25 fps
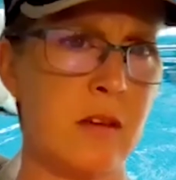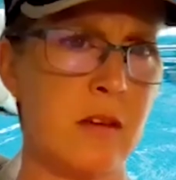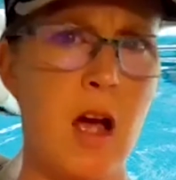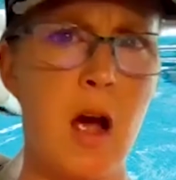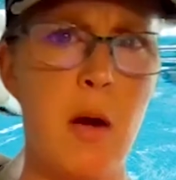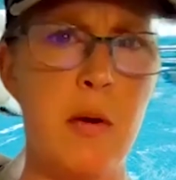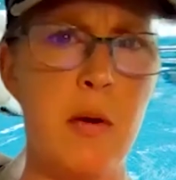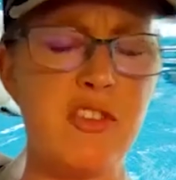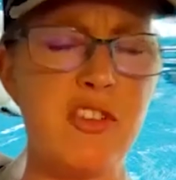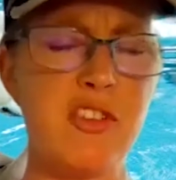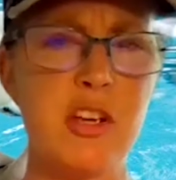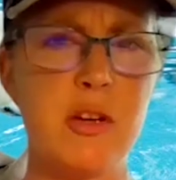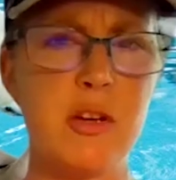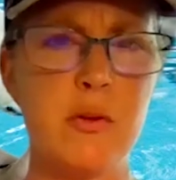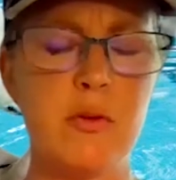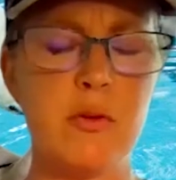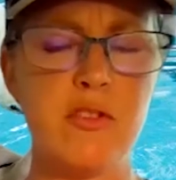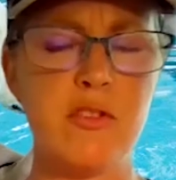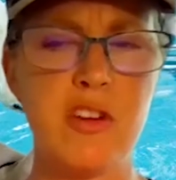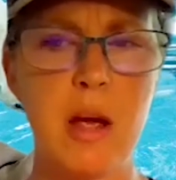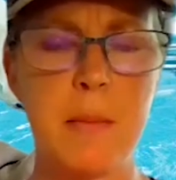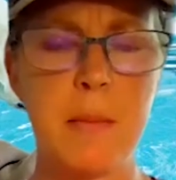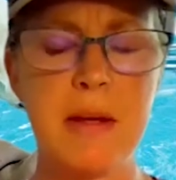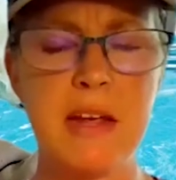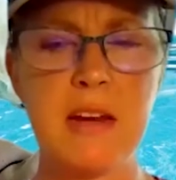Oh, it's
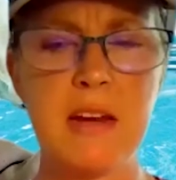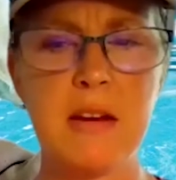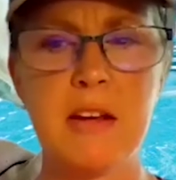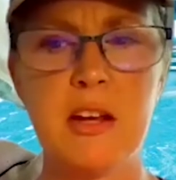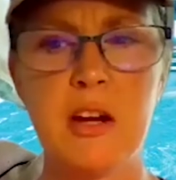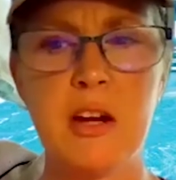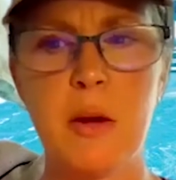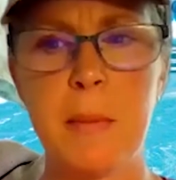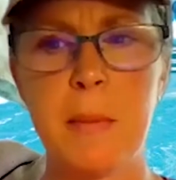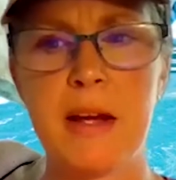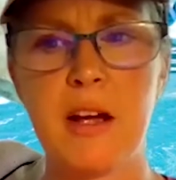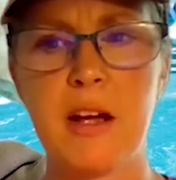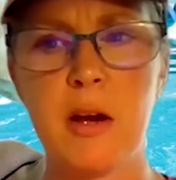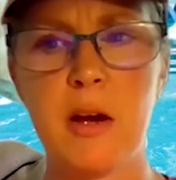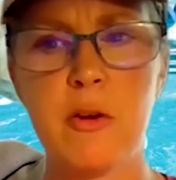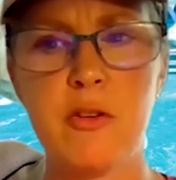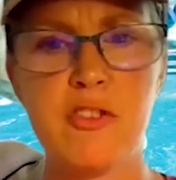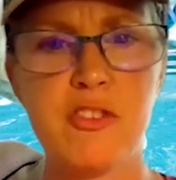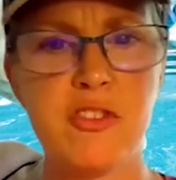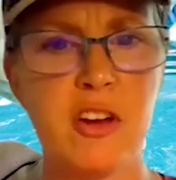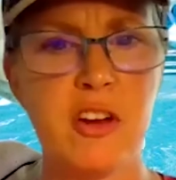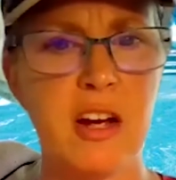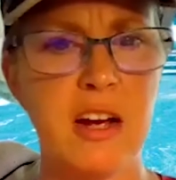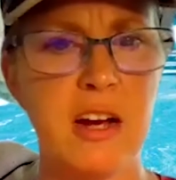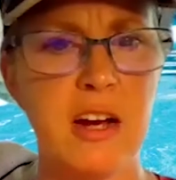huge. I mean, my
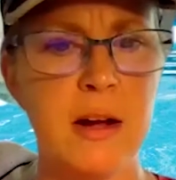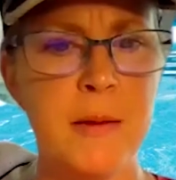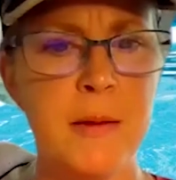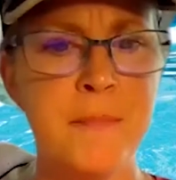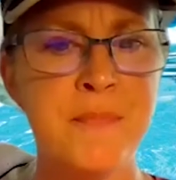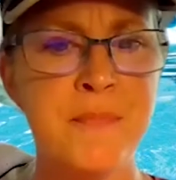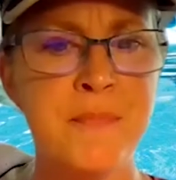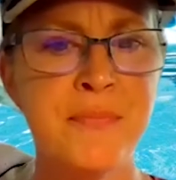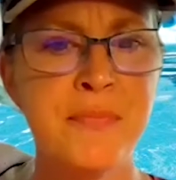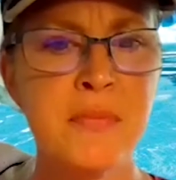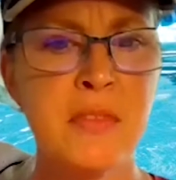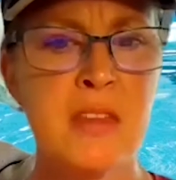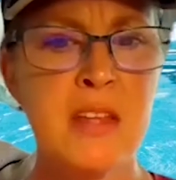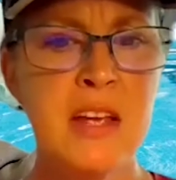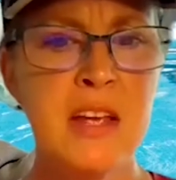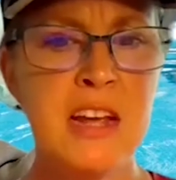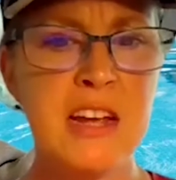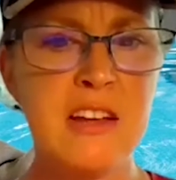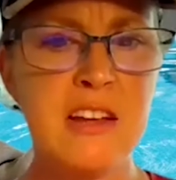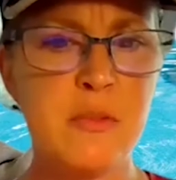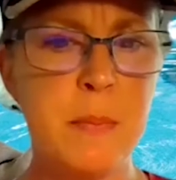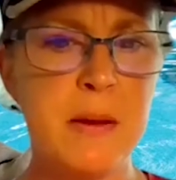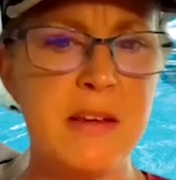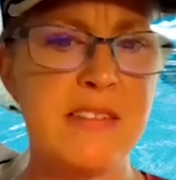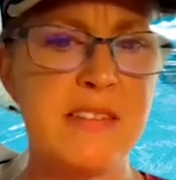coach,
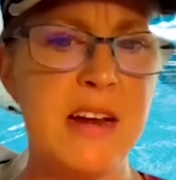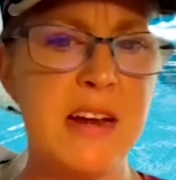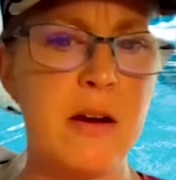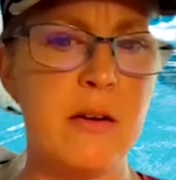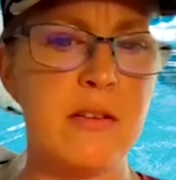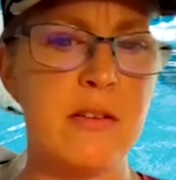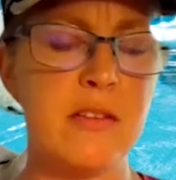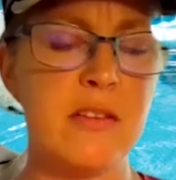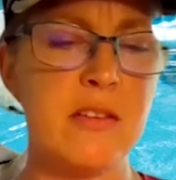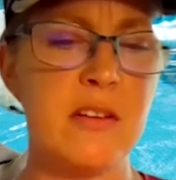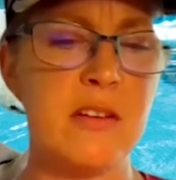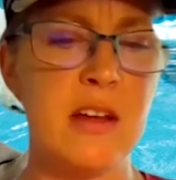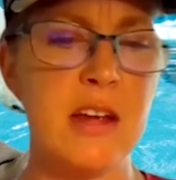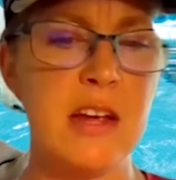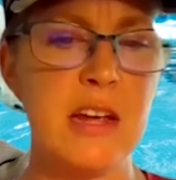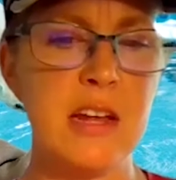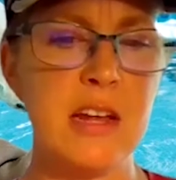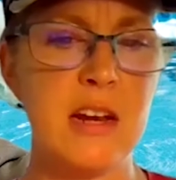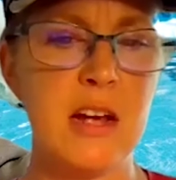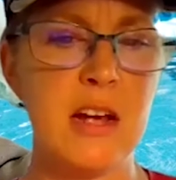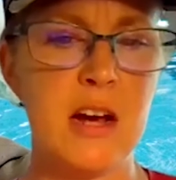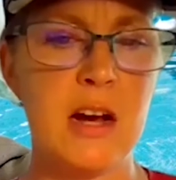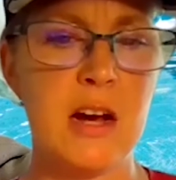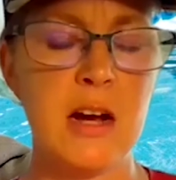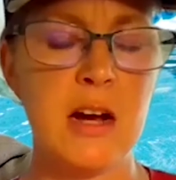he's based out
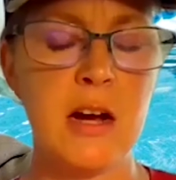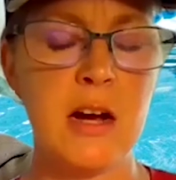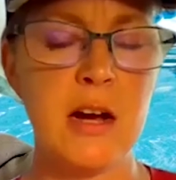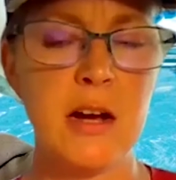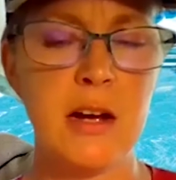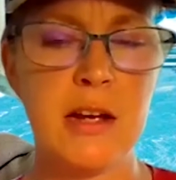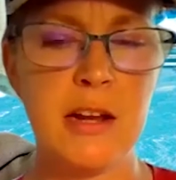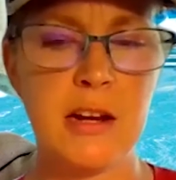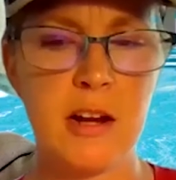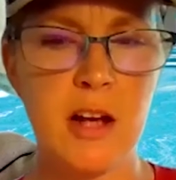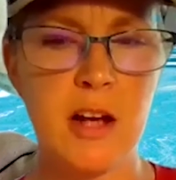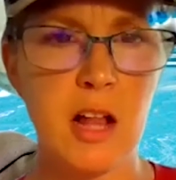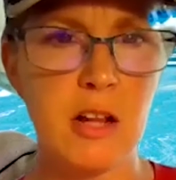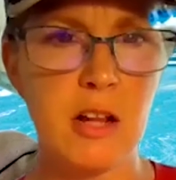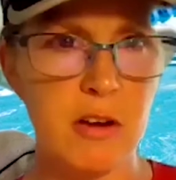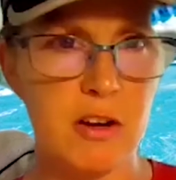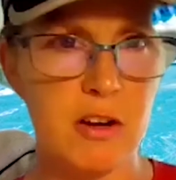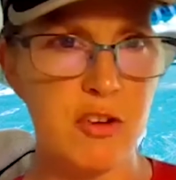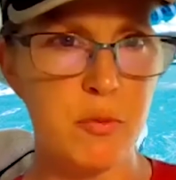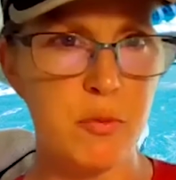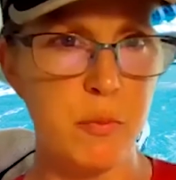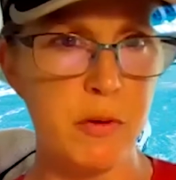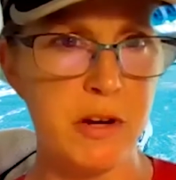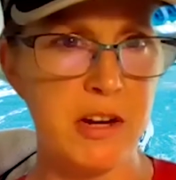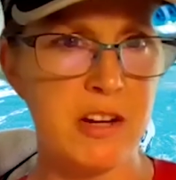in Colorado
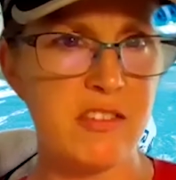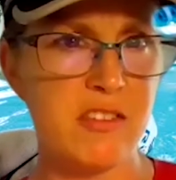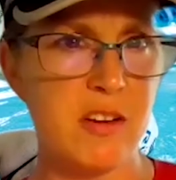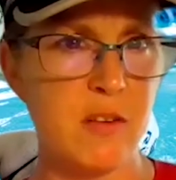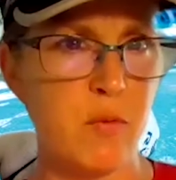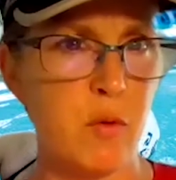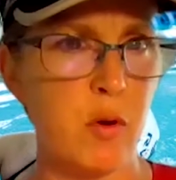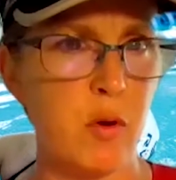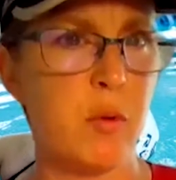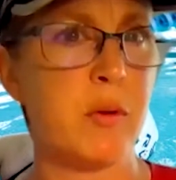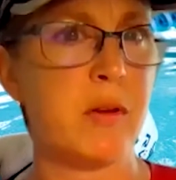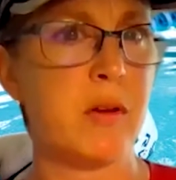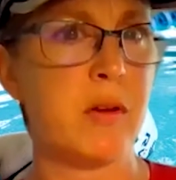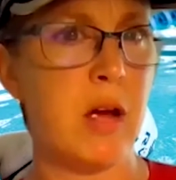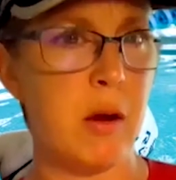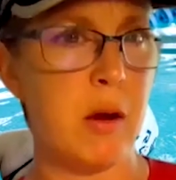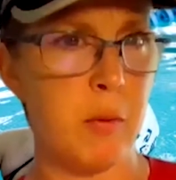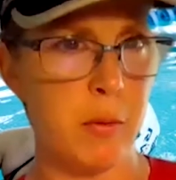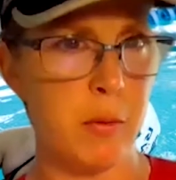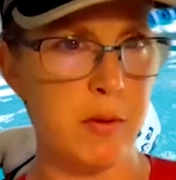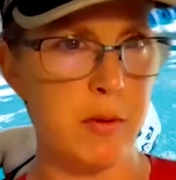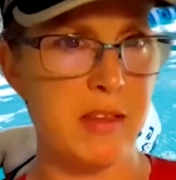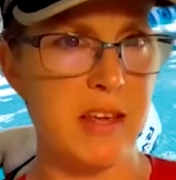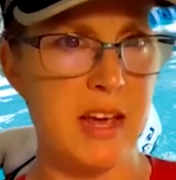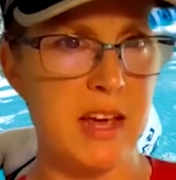Springs. I work with
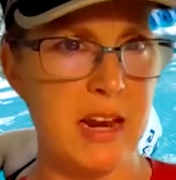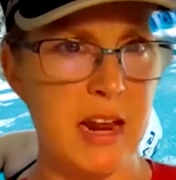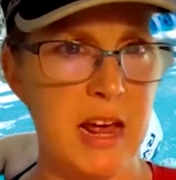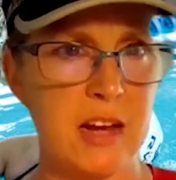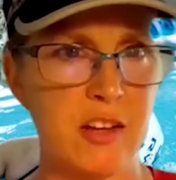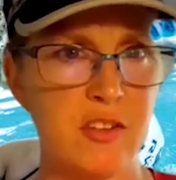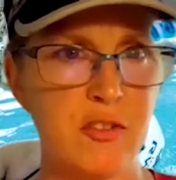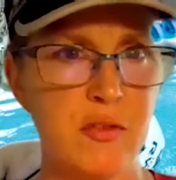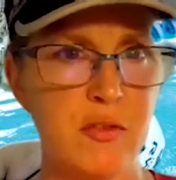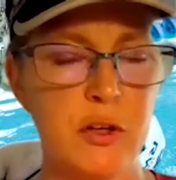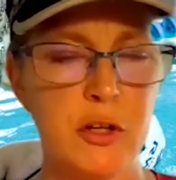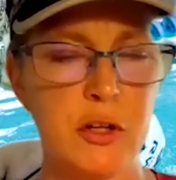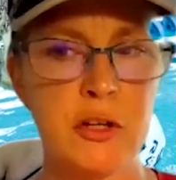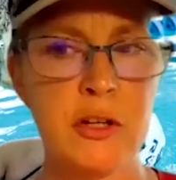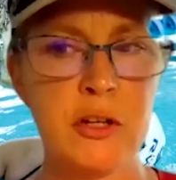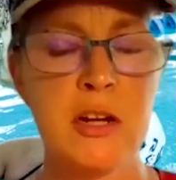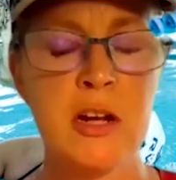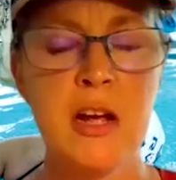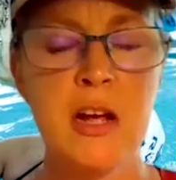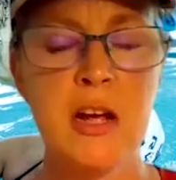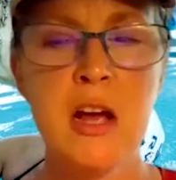Ken Axford.